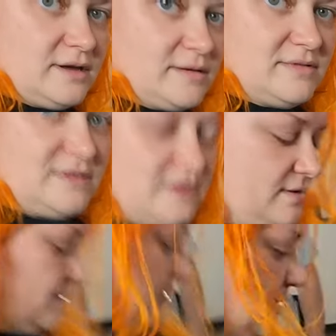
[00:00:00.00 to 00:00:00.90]
It comes
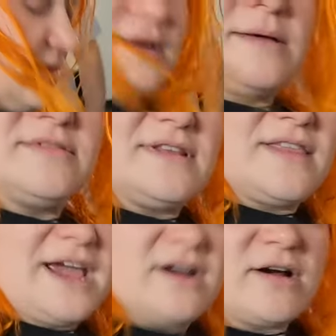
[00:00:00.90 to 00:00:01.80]
to, comes to
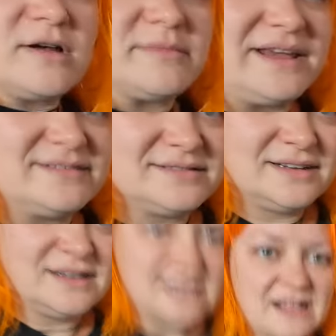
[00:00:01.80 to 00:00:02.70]
there on me.
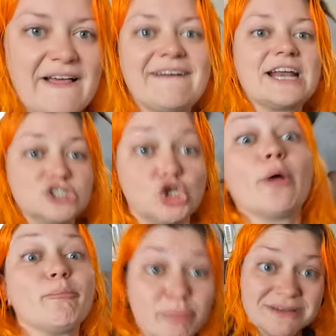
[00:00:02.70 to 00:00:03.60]
I gotta
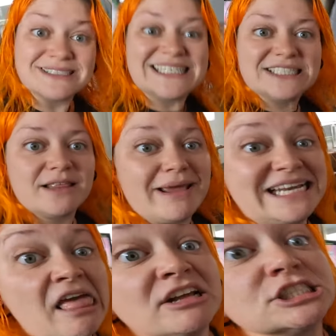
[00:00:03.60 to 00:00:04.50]
jump into the
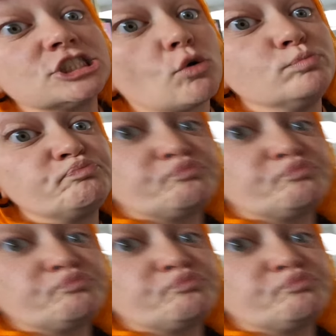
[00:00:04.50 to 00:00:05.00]
bed. Yeah, even so, I gotta